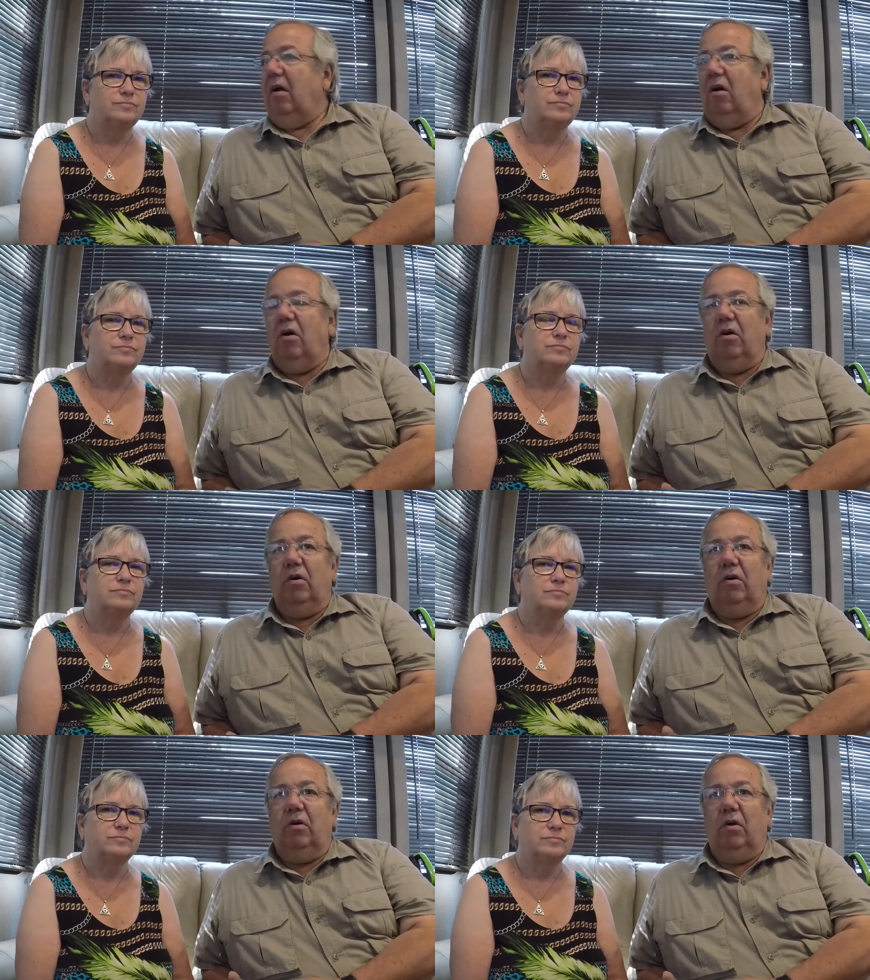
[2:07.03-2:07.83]

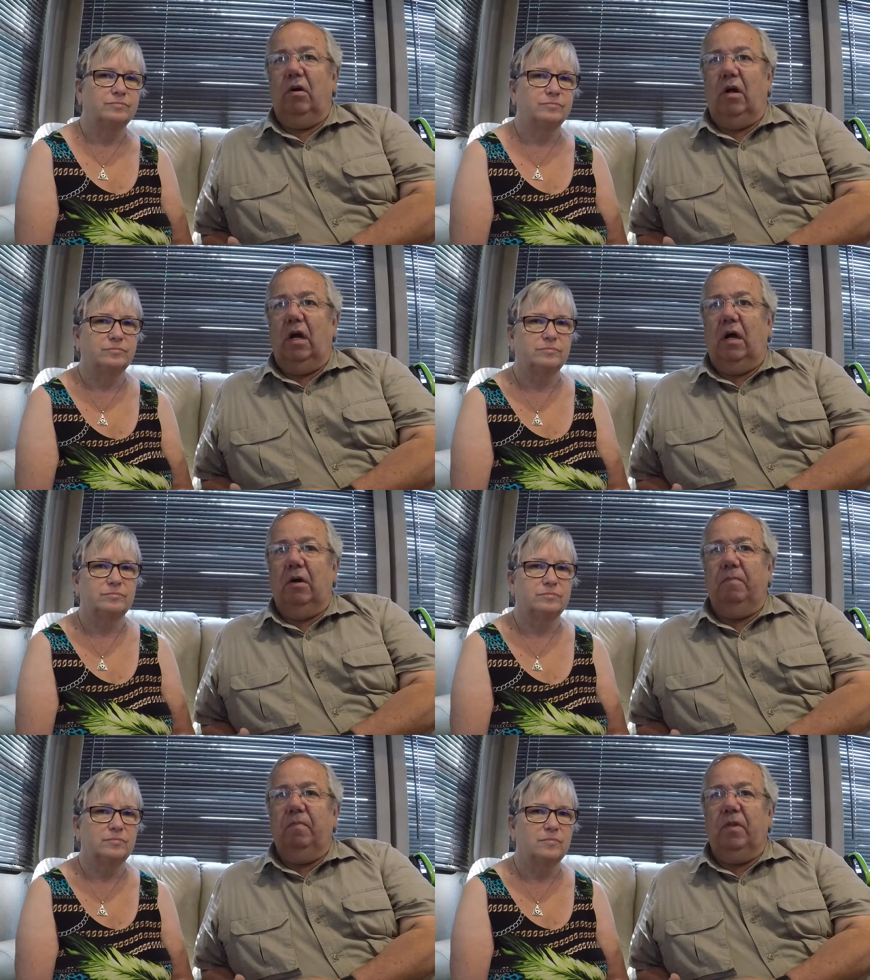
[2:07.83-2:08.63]
Speaker 1: are
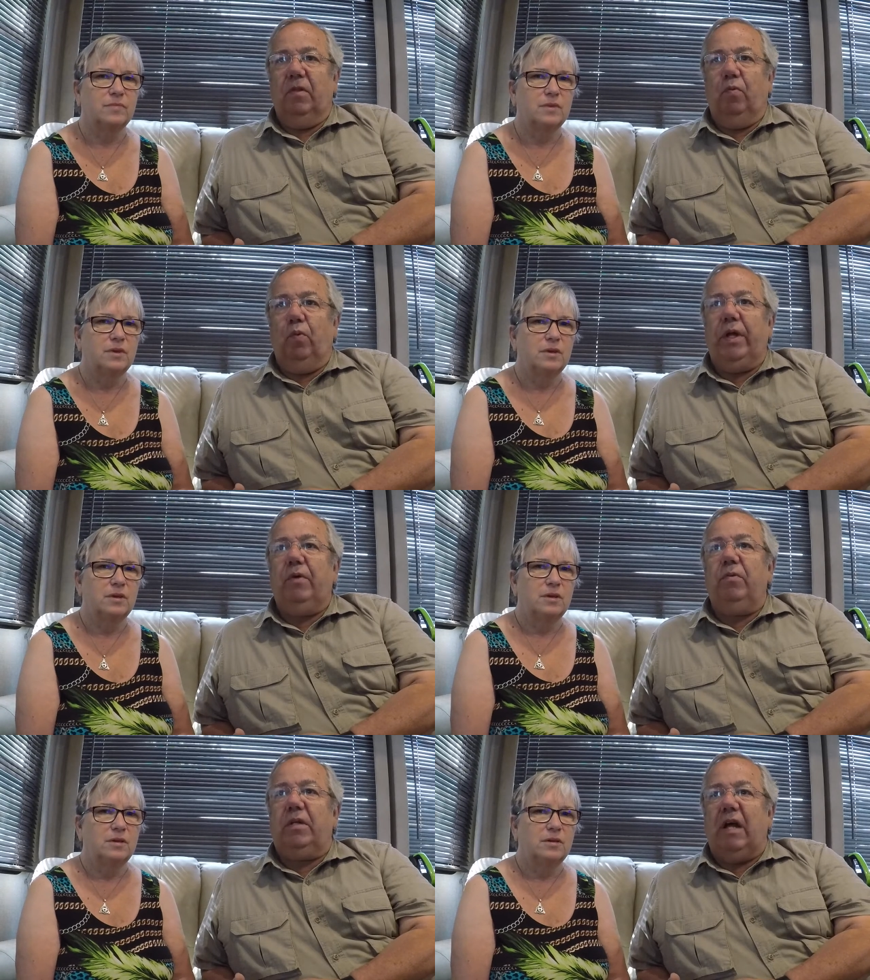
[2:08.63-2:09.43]
uh,
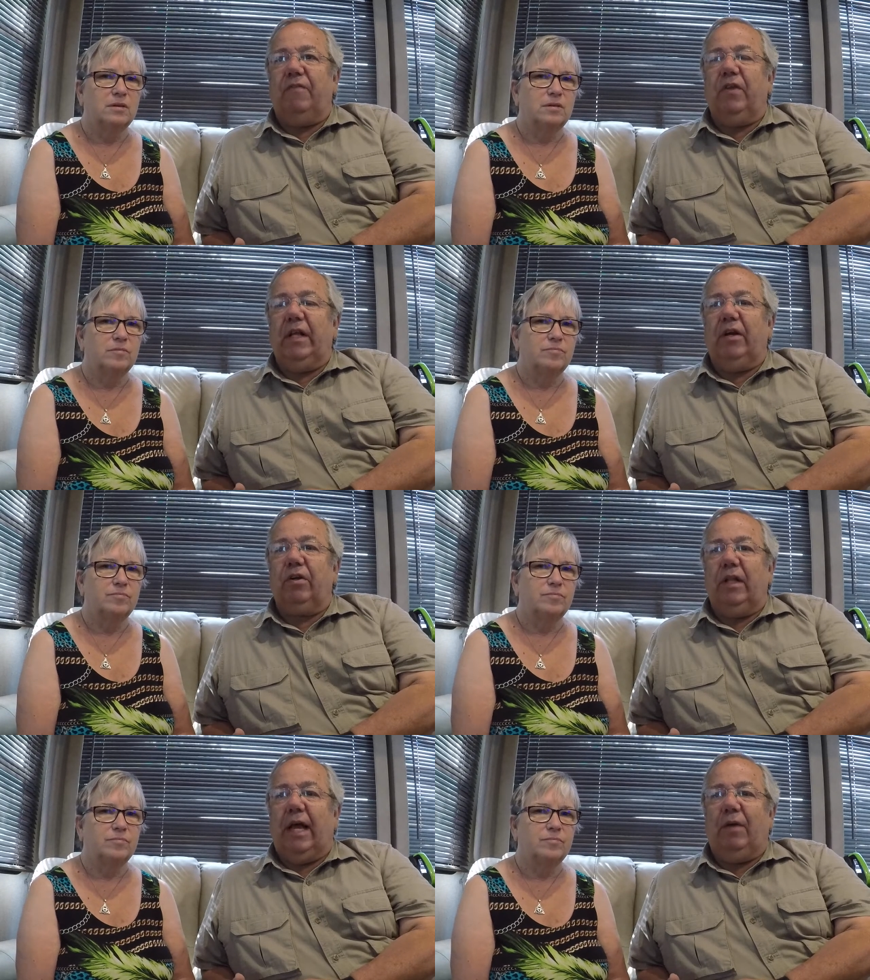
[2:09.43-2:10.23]
we definitely are
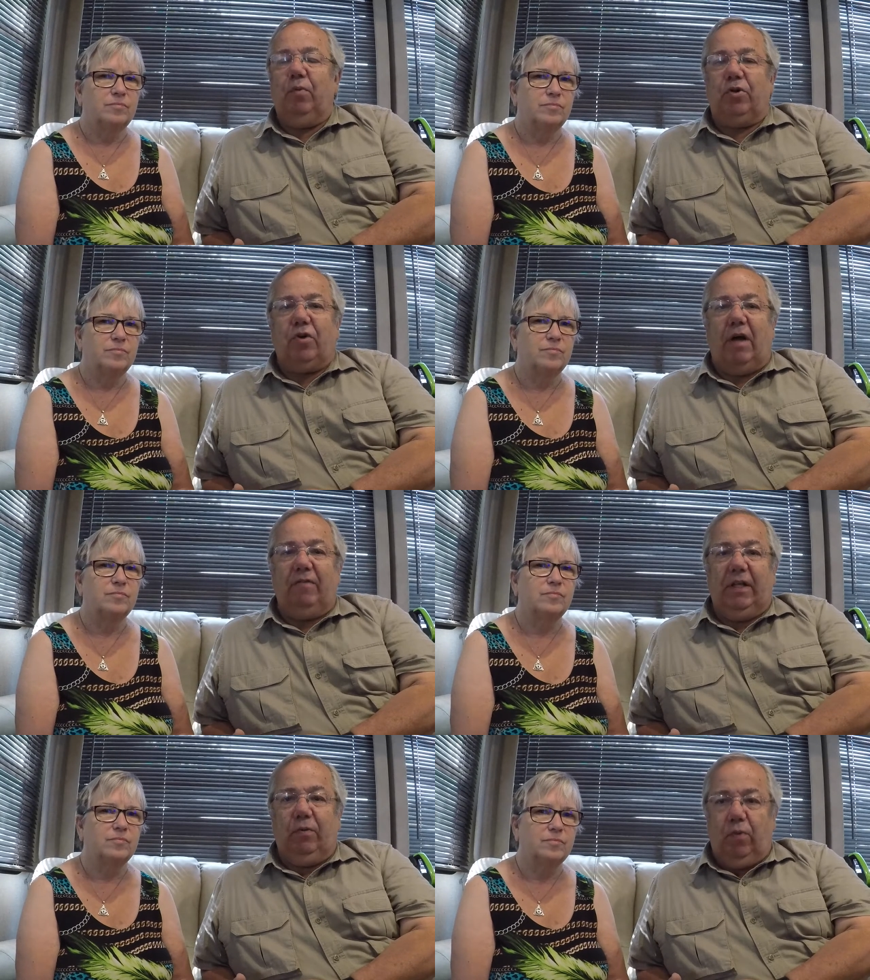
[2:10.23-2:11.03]
glad we're
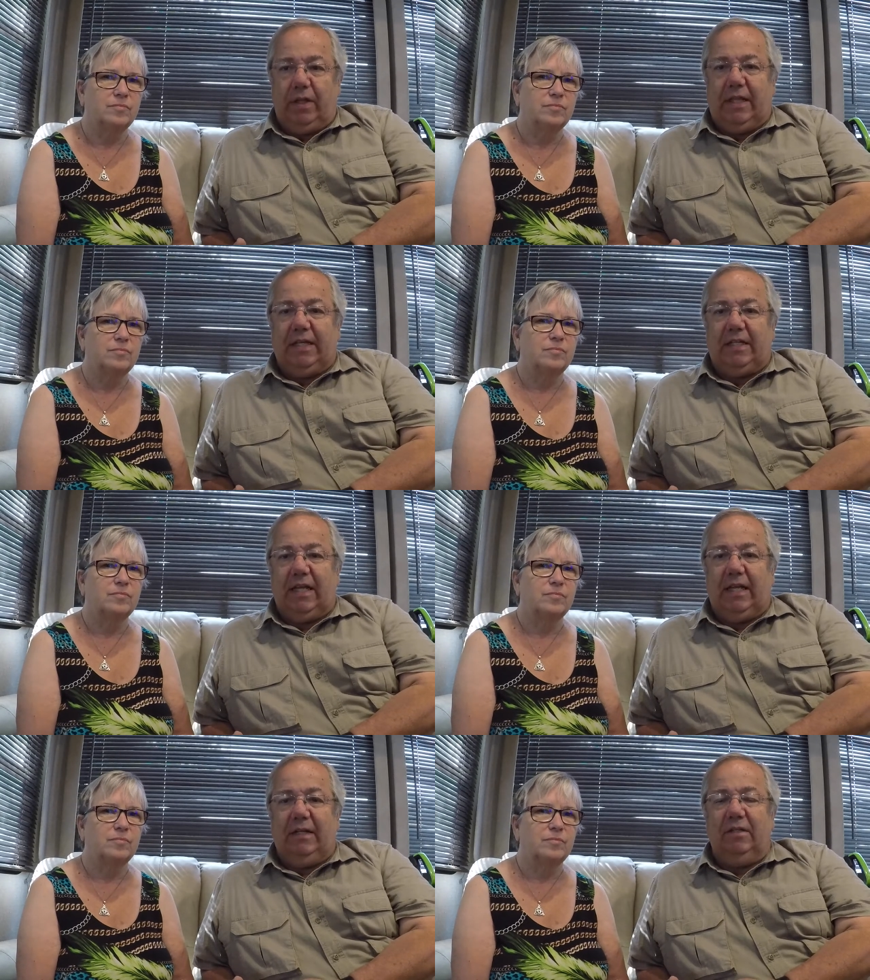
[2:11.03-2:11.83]
traveling with these
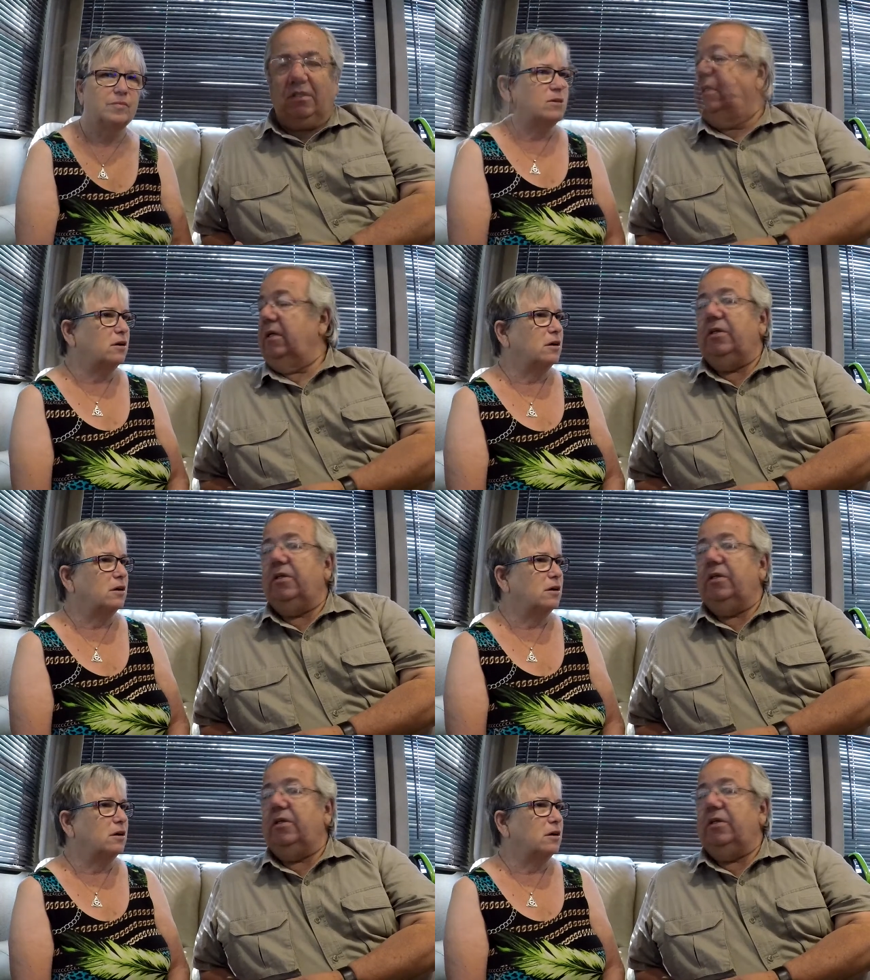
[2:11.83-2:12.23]
things.